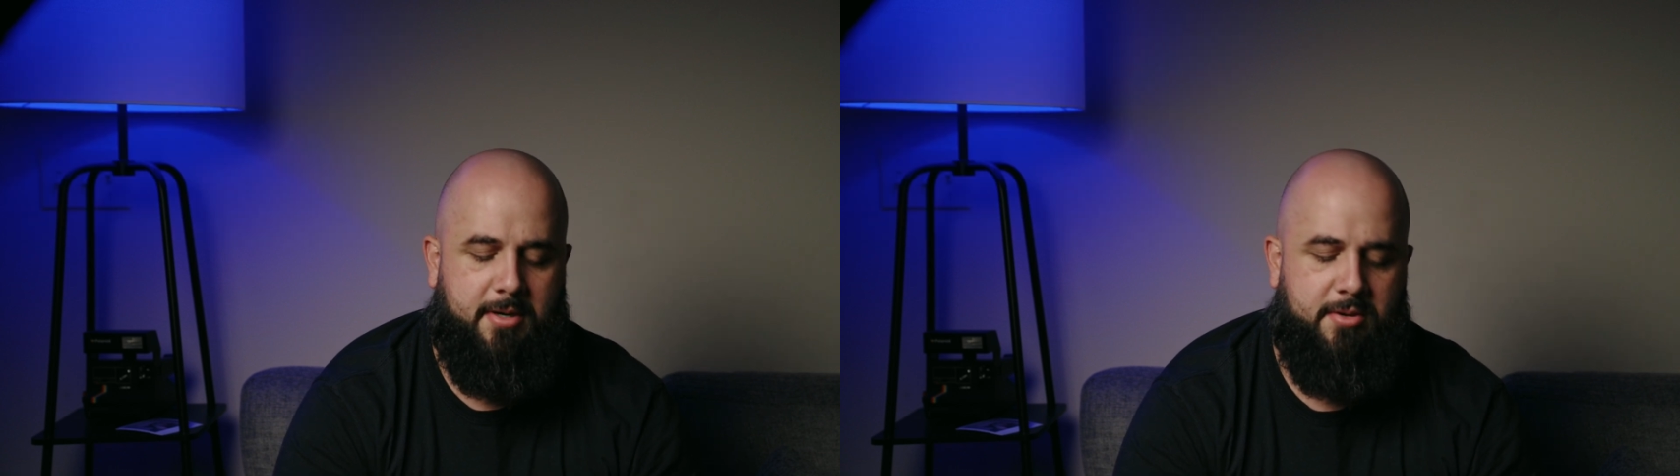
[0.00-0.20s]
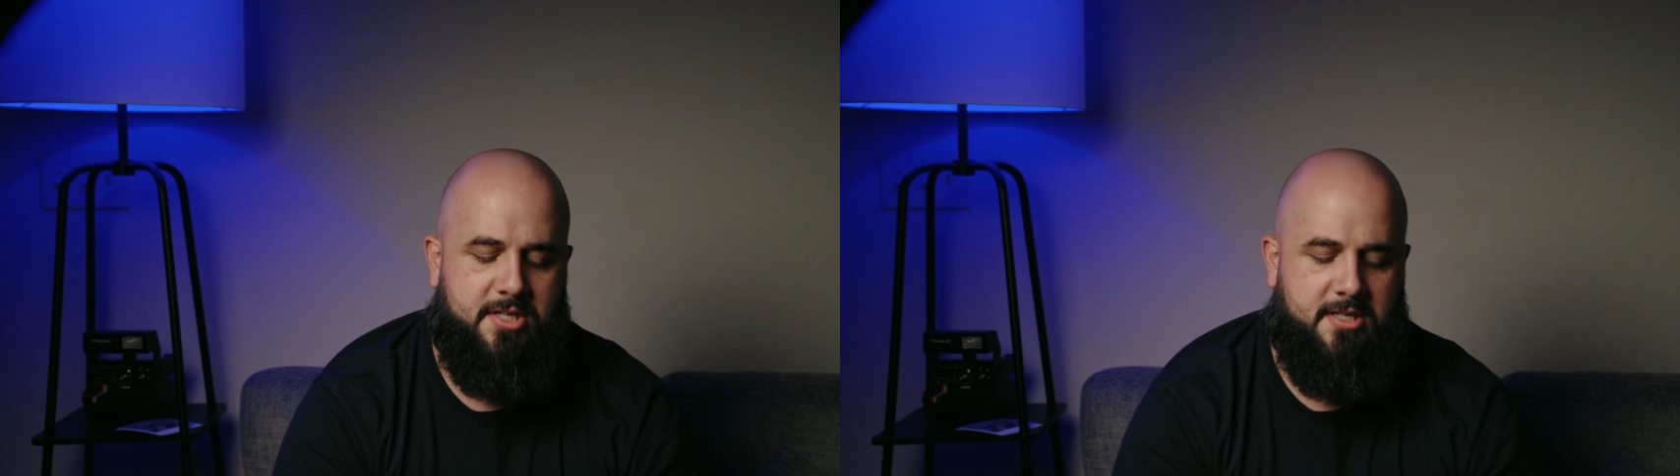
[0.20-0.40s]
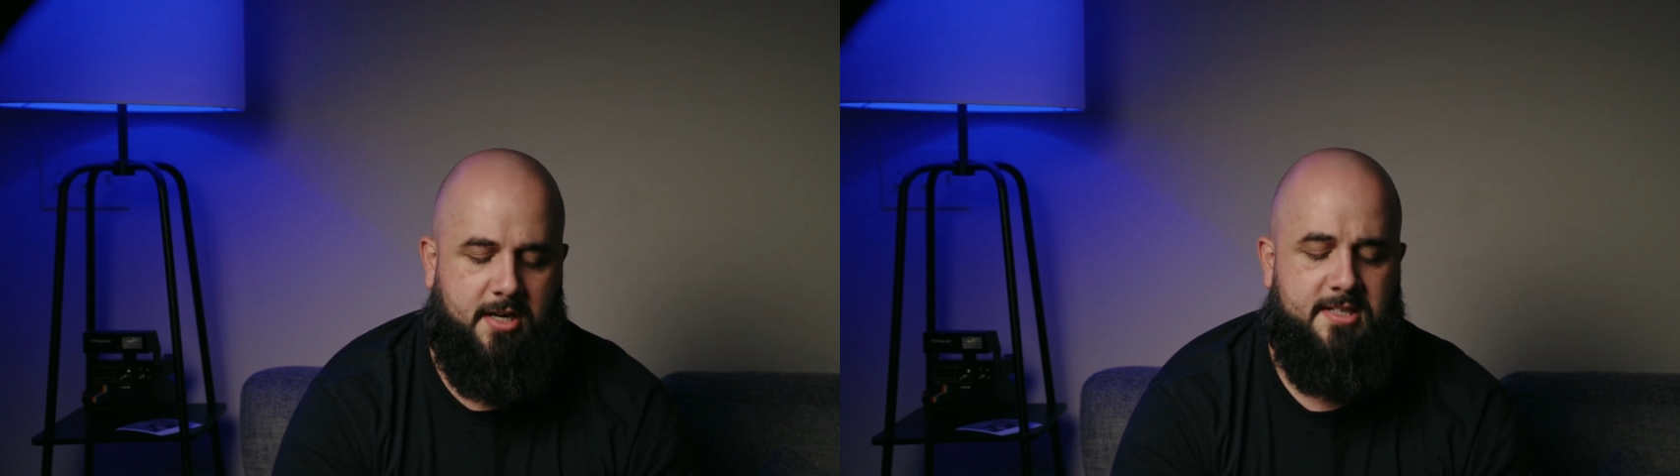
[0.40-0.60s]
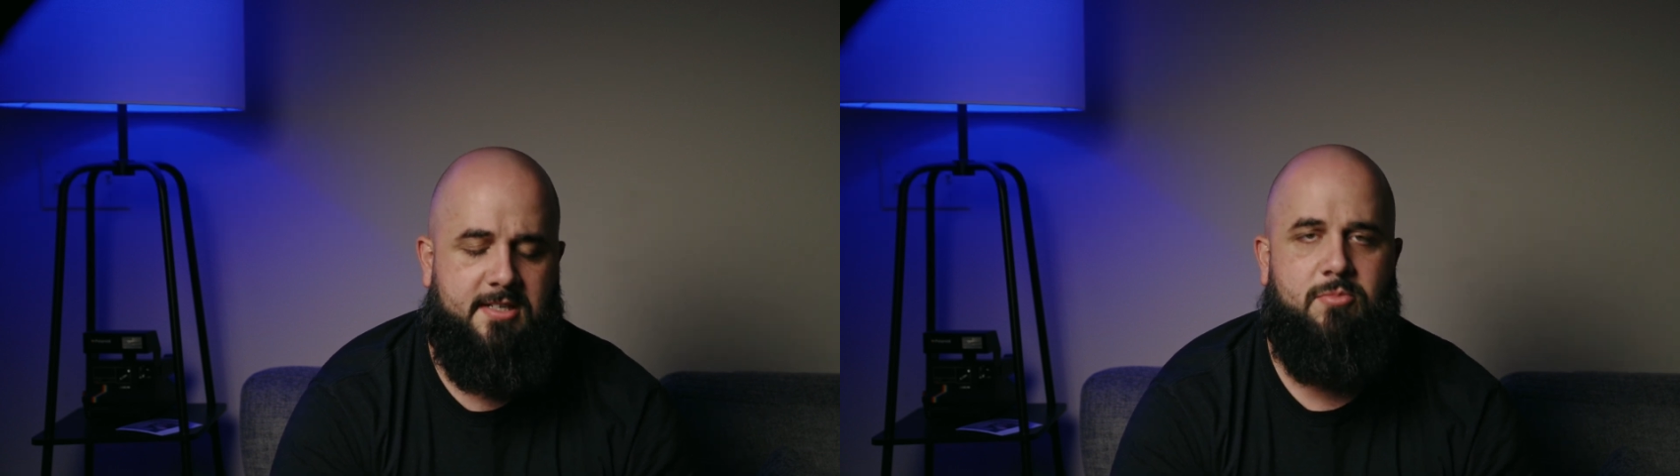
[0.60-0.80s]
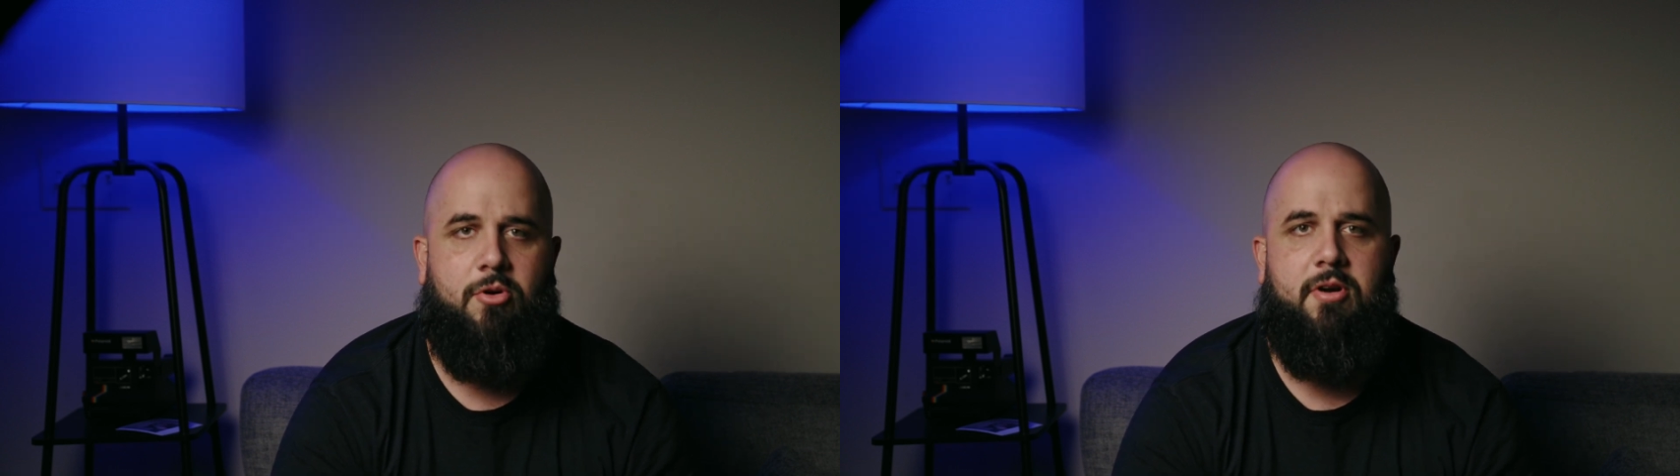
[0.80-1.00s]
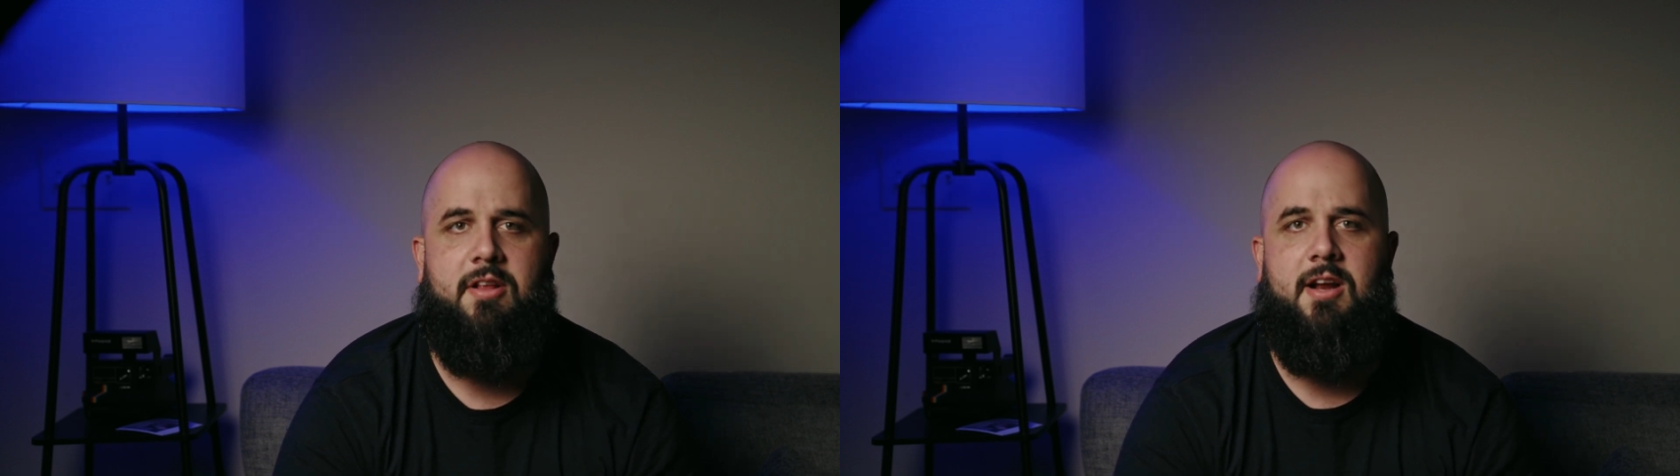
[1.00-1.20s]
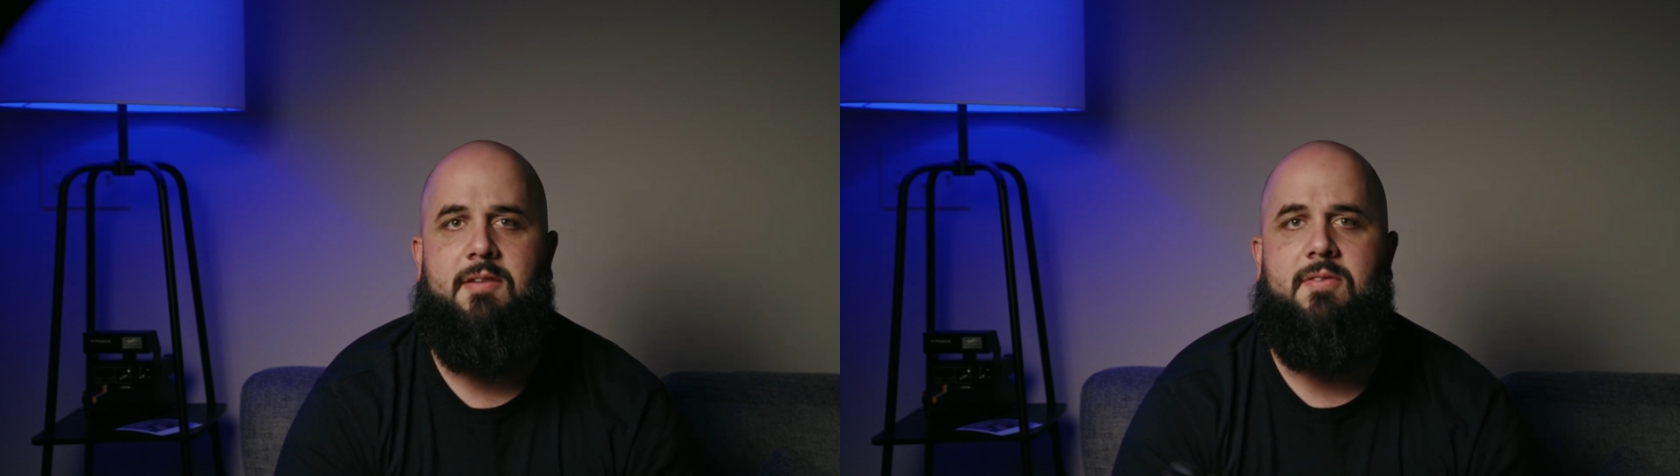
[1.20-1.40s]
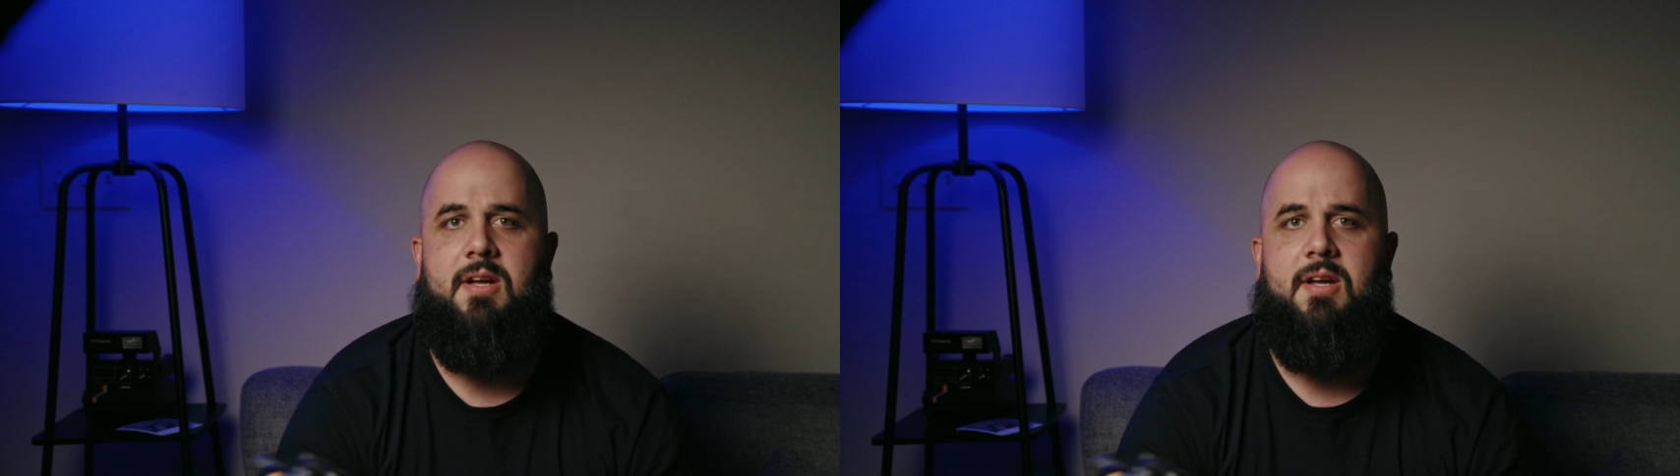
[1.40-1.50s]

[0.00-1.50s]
which is honestly more than enough.